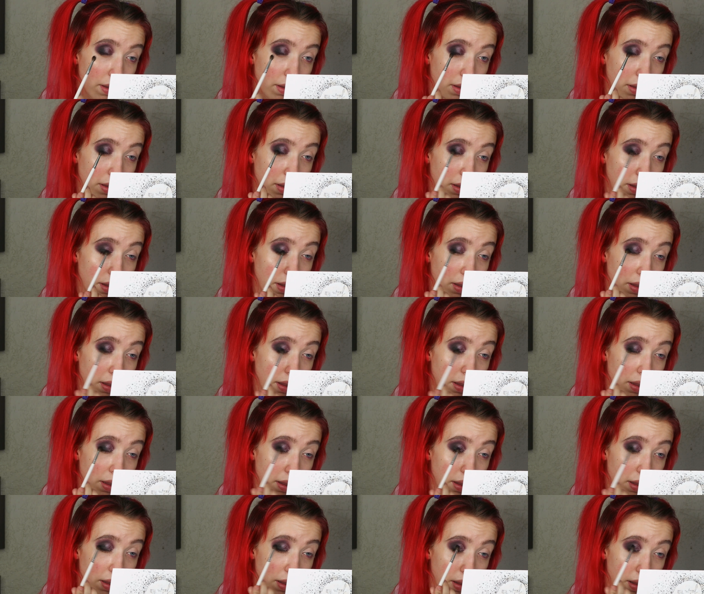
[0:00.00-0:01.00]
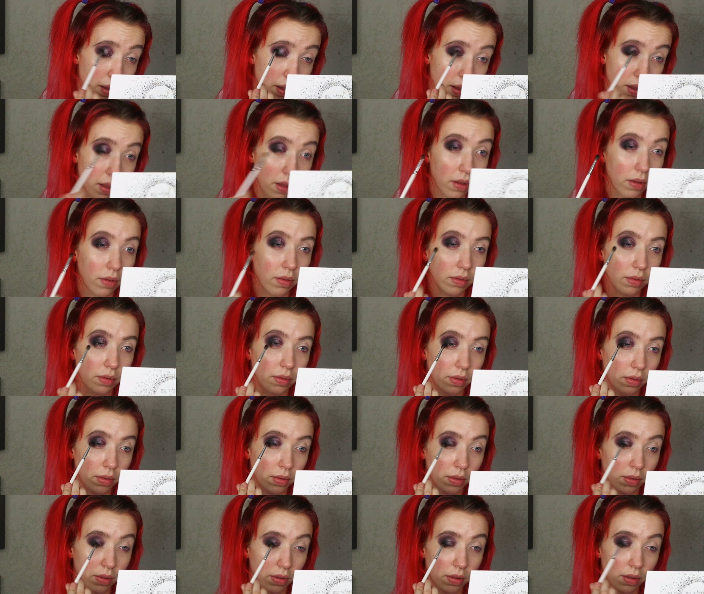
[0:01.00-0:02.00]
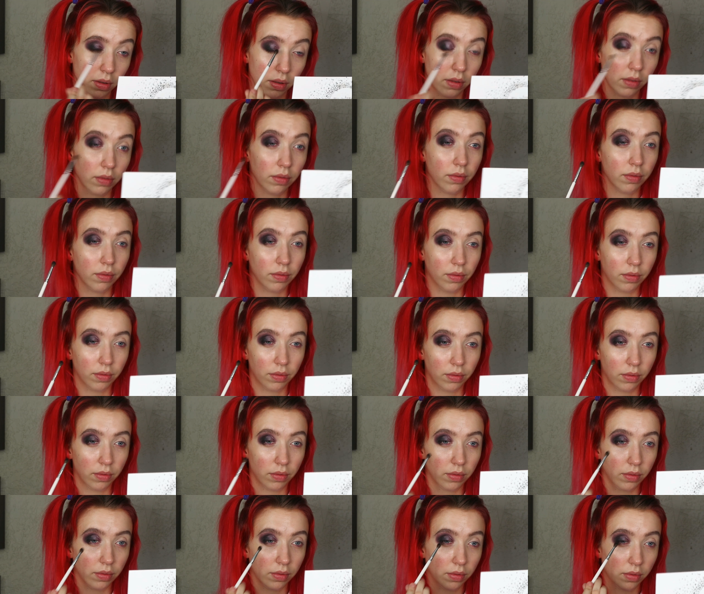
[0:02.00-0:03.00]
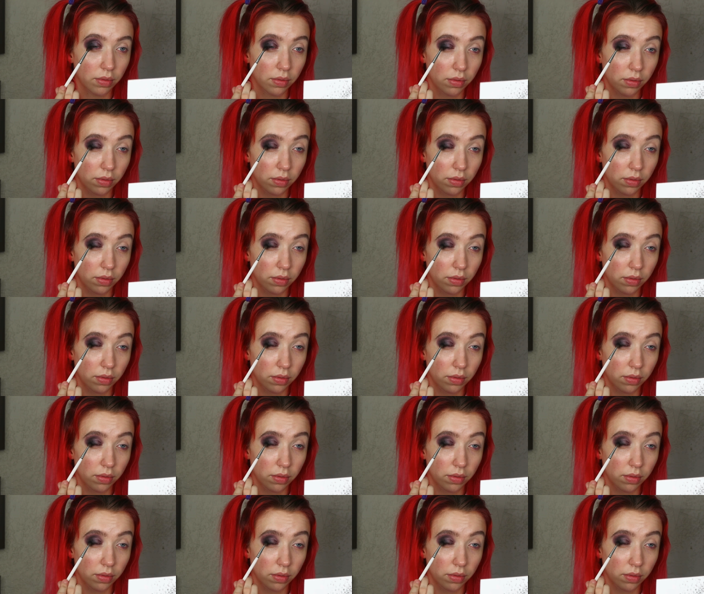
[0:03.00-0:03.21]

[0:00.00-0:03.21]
(no one is talking)